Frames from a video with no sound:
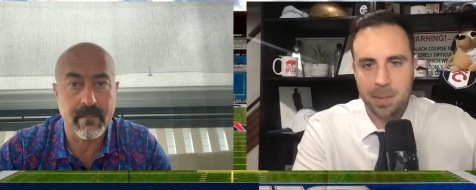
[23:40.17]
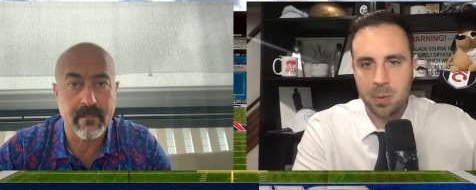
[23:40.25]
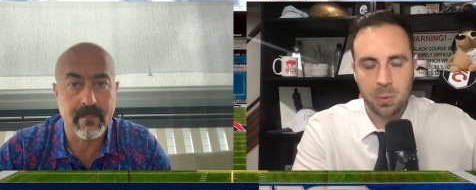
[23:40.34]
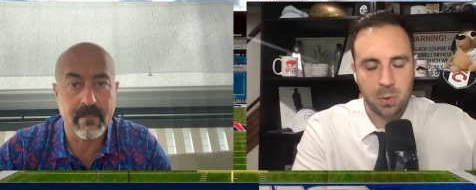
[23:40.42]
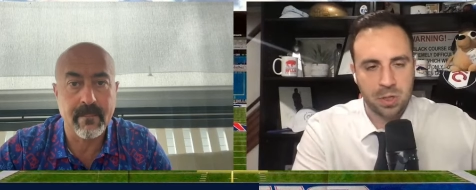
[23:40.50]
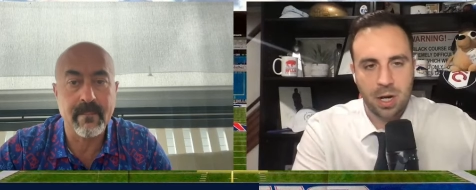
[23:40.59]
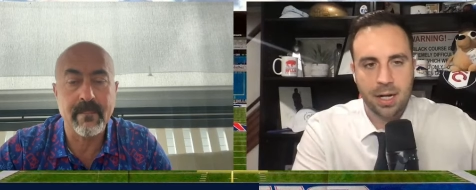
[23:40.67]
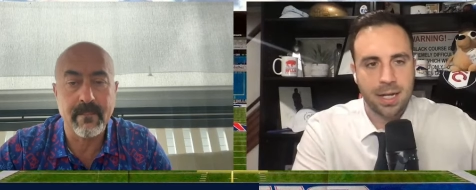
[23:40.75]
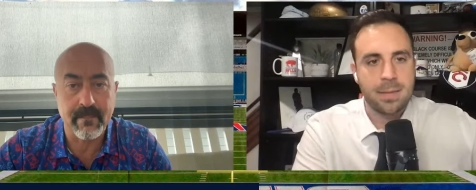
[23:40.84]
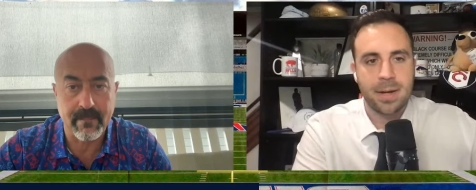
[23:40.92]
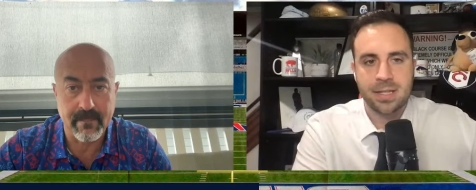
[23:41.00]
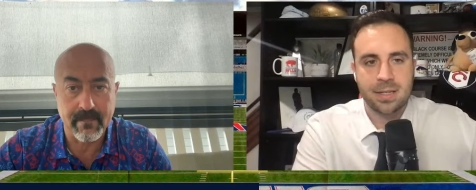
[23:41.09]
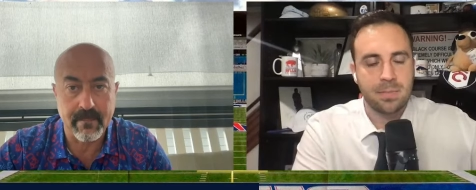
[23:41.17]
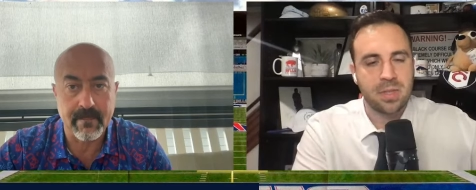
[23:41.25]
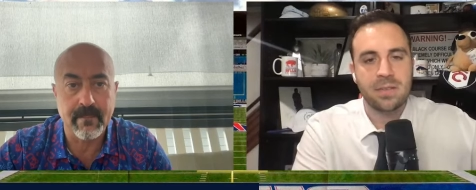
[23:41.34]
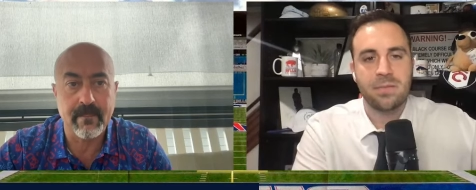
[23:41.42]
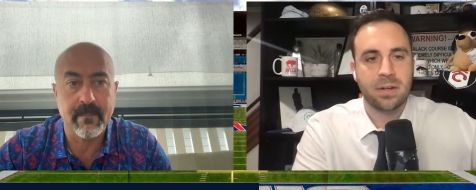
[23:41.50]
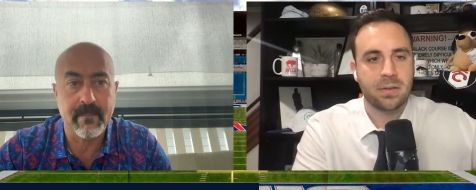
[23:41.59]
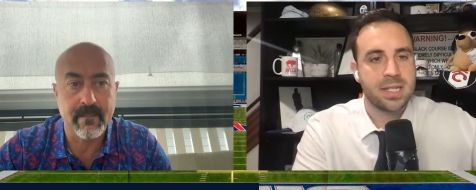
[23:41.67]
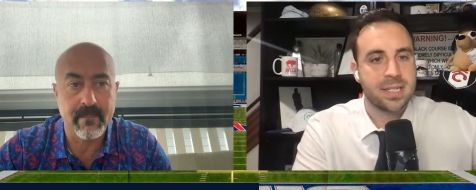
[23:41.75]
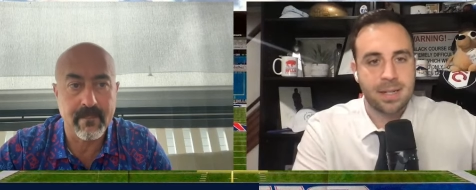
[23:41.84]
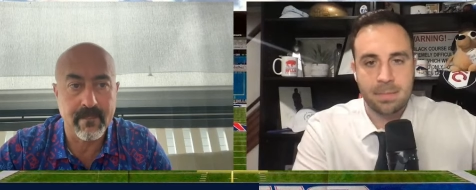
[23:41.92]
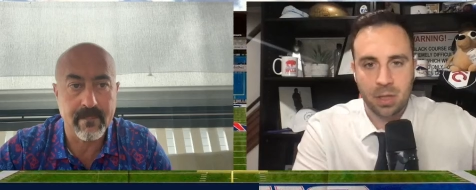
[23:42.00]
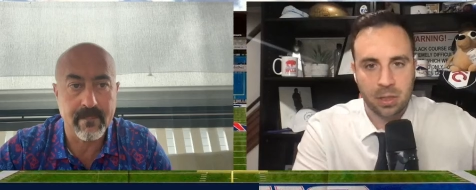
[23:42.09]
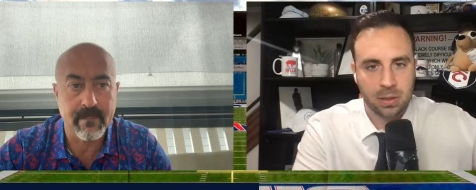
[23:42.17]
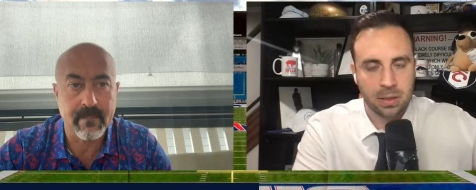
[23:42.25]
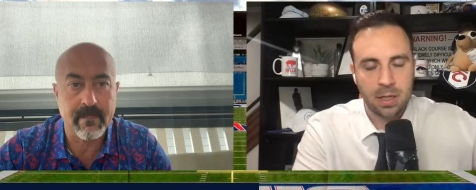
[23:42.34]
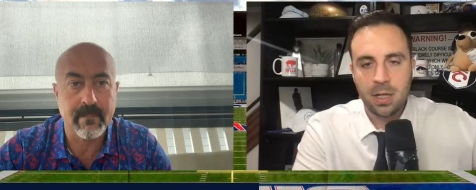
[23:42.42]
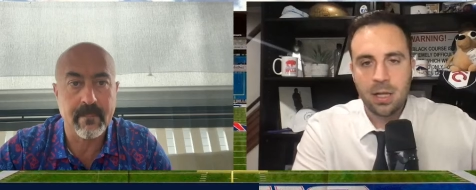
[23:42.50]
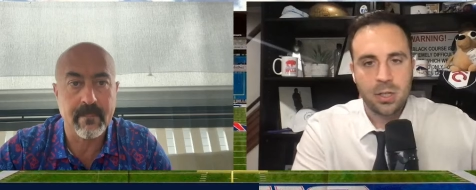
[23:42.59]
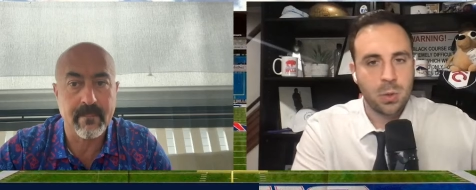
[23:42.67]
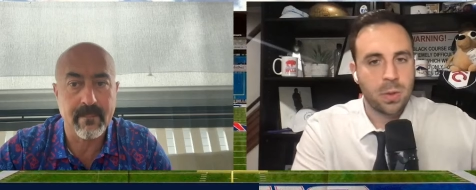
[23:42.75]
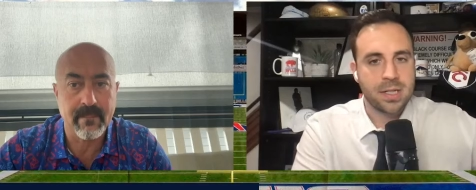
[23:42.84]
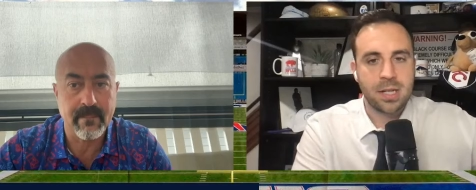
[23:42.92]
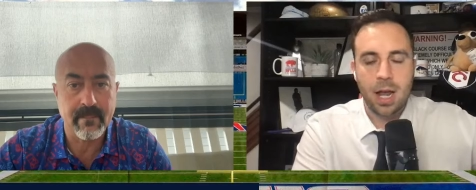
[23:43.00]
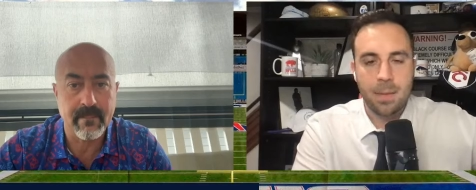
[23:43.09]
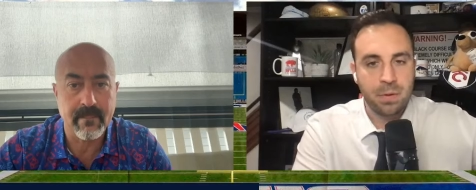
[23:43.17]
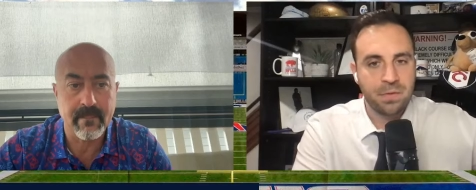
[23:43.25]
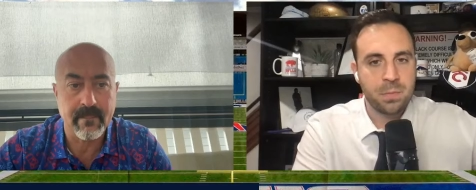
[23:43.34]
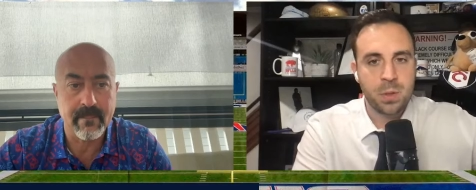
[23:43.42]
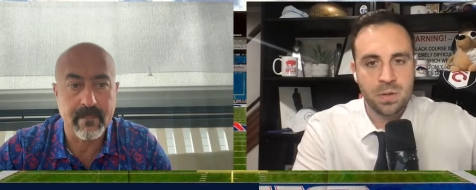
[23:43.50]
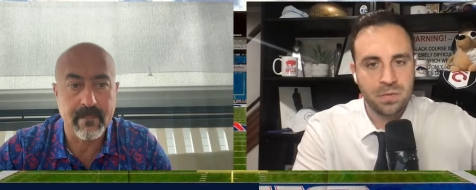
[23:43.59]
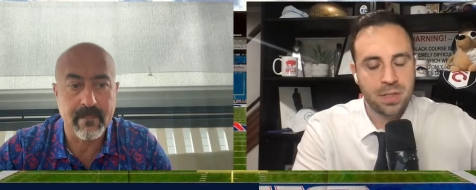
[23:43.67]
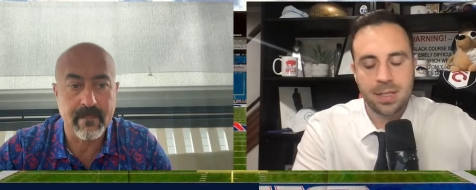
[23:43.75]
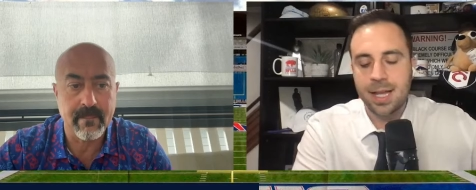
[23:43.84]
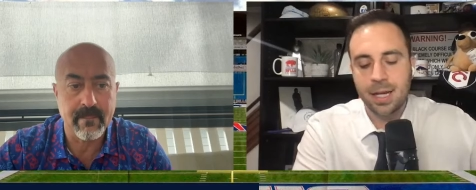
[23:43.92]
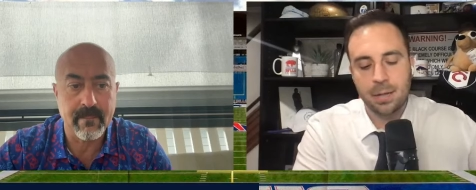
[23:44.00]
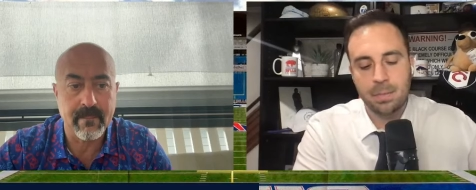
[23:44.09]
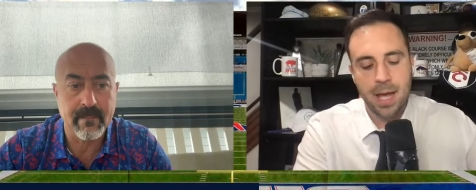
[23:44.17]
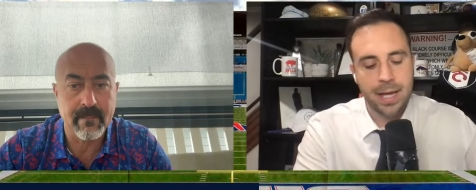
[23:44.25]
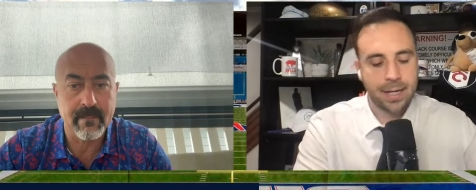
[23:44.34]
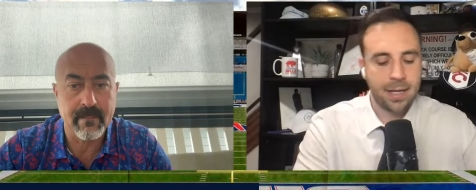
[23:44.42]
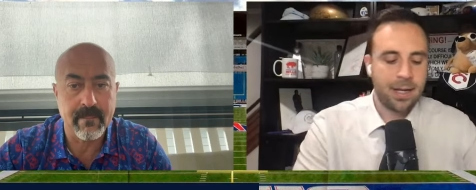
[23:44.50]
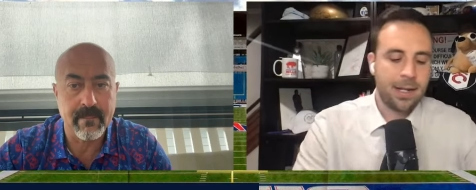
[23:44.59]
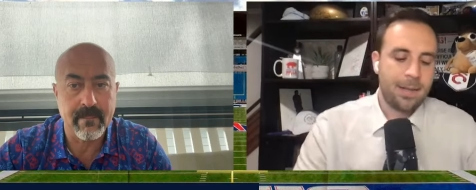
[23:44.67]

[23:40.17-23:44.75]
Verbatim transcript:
Speaker 1: Maybe we're talking about something very similar to a type of move that they could make.